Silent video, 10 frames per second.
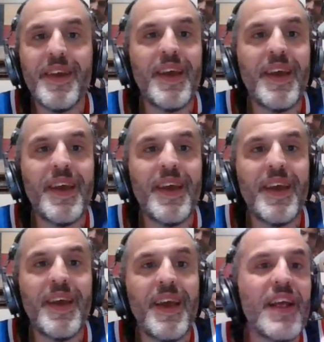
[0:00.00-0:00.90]
He
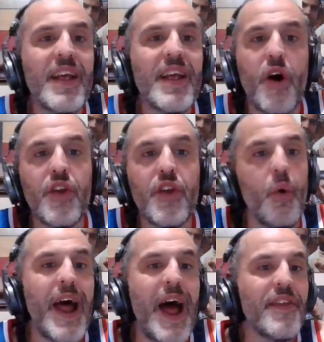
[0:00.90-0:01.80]
has
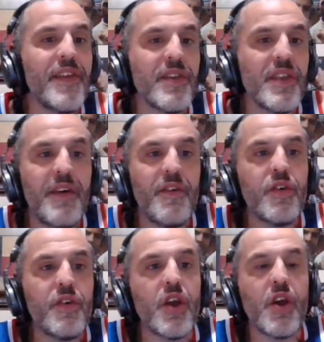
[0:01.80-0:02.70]
fought no one at
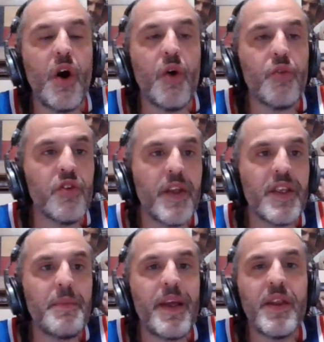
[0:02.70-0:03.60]
this level. You go through
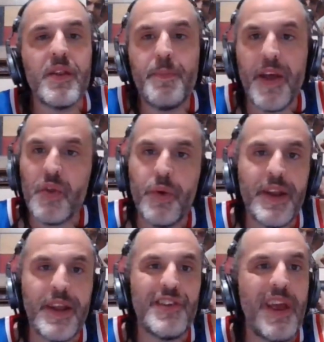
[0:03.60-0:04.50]
his resume. His best
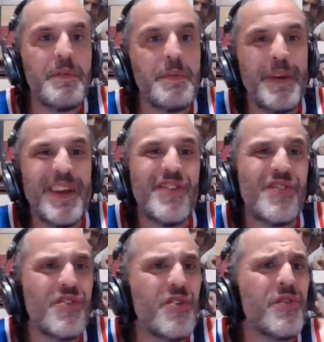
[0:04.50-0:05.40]
win is James
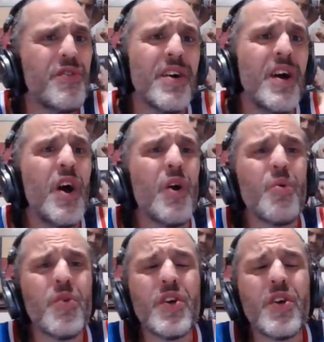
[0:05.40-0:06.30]
Beech Jr.
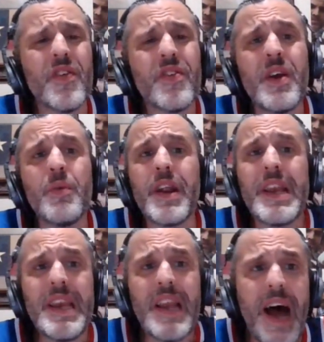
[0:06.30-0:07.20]
Rudy Garcia
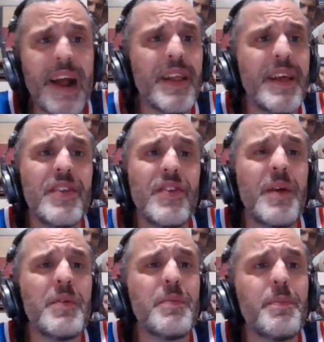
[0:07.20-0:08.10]
would annihilate
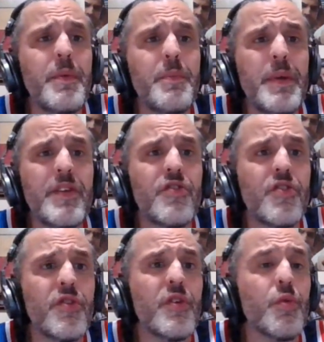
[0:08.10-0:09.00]
James Beech
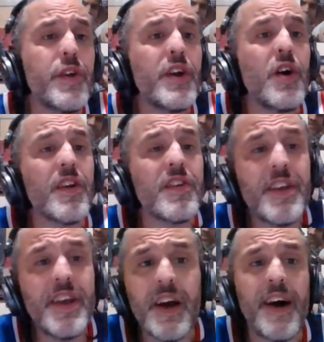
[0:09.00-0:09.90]
Jr. Rudy
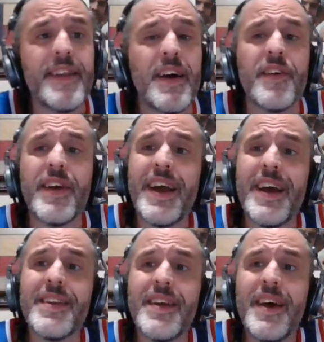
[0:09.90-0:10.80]
Garcia, on the other
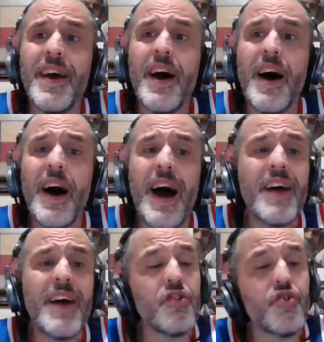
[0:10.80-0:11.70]
hand, uh, has
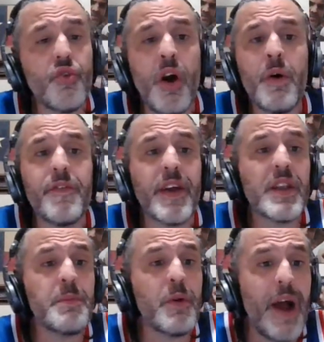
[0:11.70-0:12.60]
a draw at Victor
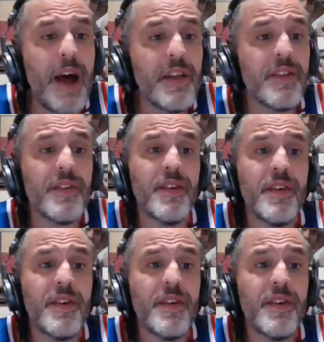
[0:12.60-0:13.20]
Morales.